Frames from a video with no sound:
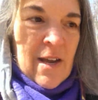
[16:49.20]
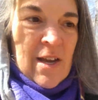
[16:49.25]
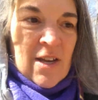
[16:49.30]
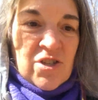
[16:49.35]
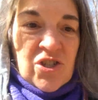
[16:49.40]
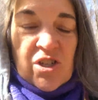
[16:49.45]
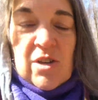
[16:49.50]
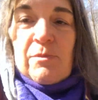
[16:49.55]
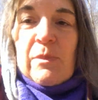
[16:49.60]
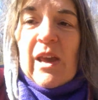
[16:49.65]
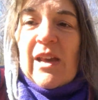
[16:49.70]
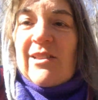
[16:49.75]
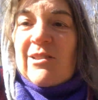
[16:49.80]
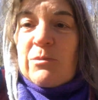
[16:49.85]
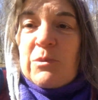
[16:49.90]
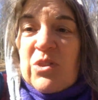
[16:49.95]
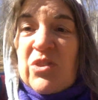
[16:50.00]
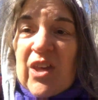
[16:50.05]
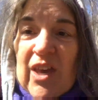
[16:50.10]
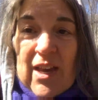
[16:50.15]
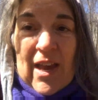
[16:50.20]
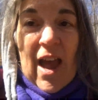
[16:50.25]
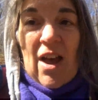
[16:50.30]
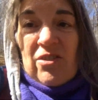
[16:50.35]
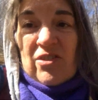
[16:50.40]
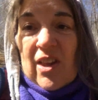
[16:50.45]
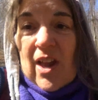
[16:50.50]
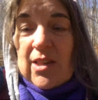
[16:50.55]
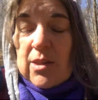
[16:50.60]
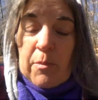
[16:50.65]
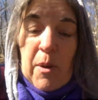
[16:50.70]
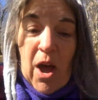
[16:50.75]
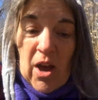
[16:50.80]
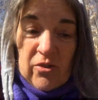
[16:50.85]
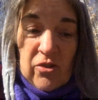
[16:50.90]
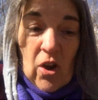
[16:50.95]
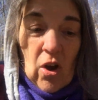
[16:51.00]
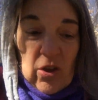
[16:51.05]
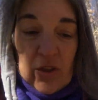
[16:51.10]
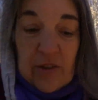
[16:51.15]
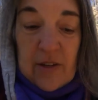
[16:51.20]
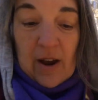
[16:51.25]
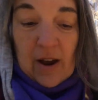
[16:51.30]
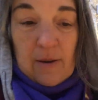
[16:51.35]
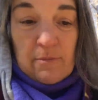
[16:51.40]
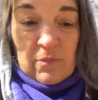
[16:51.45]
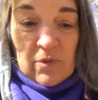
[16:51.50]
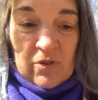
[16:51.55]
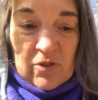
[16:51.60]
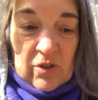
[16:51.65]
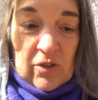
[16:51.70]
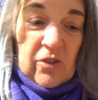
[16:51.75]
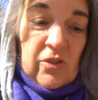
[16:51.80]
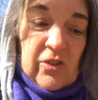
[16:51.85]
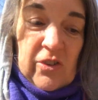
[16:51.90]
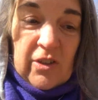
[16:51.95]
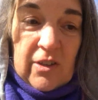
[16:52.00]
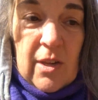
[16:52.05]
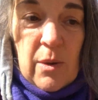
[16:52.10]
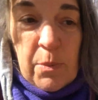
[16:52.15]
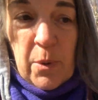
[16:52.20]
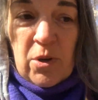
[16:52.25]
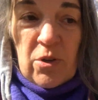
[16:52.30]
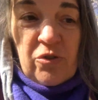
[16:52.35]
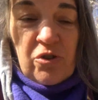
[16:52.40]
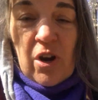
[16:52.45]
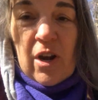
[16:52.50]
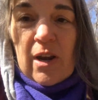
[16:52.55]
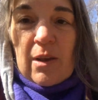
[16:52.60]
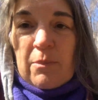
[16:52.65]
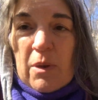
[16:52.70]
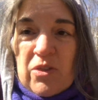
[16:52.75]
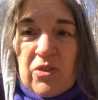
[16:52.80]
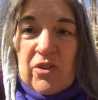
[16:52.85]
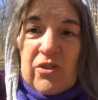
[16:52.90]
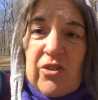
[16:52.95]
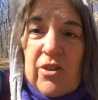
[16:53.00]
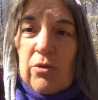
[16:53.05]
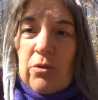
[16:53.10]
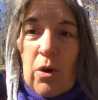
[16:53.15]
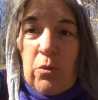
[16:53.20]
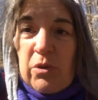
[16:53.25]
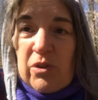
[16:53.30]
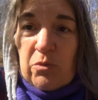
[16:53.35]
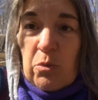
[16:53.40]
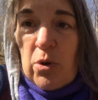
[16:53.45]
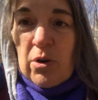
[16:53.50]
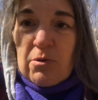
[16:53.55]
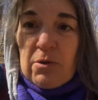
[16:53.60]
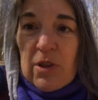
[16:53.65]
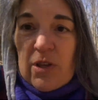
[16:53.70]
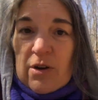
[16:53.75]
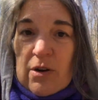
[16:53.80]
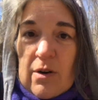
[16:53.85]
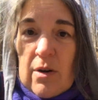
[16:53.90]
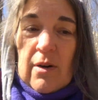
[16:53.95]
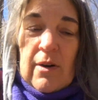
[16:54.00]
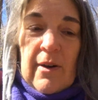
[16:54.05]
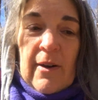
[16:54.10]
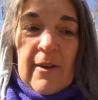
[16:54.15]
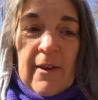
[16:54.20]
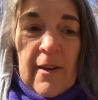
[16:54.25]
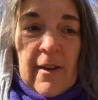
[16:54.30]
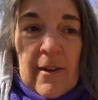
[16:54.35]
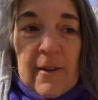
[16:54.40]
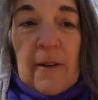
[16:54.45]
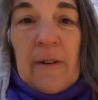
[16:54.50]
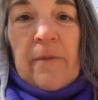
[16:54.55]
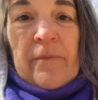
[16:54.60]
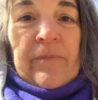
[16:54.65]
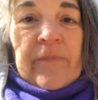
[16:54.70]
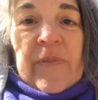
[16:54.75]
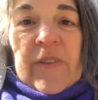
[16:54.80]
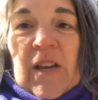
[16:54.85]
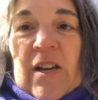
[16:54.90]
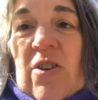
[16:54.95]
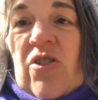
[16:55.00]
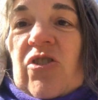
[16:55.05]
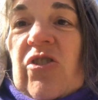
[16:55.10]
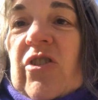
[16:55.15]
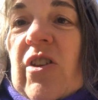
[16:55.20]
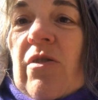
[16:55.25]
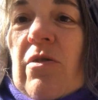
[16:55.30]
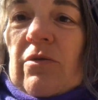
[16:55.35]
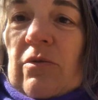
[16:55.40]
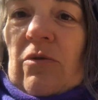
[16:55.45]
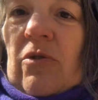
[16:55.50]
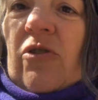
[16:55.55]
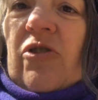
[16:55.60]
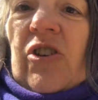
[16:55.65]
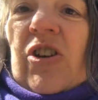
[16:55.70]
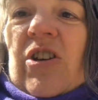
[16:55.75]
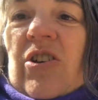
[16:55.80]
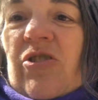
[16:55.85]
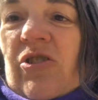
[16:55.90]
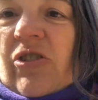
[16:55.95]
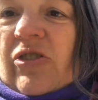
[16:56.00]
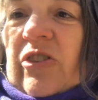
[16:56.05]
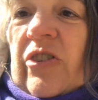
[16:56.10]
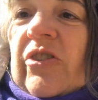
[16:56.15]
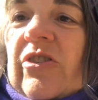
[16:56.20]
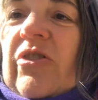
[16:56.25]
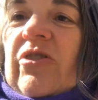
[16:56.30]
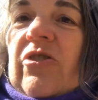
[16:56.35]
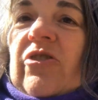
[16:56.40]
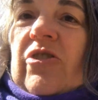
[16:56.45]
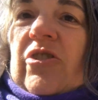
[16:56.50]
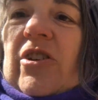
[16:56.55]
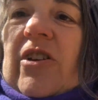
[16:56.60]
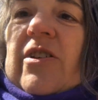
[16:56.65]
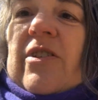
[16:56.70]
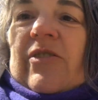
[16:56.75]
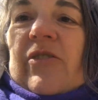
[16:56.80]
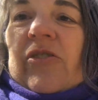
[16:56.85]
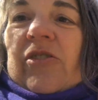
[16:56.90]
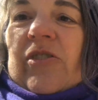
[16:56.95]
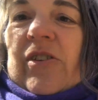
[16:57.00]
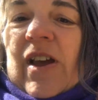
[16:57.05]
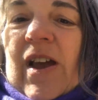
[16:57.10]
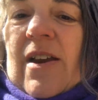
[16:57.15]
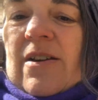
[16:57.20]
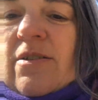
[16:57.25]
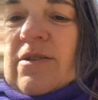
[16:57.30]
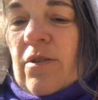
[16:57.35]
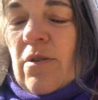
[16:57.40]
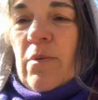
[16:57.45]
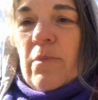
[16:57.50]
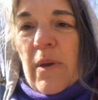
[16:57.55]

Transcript: she makes me think outside the box all the time. Just the typical training methods don't always work with her. They just don't. She's, I don't know,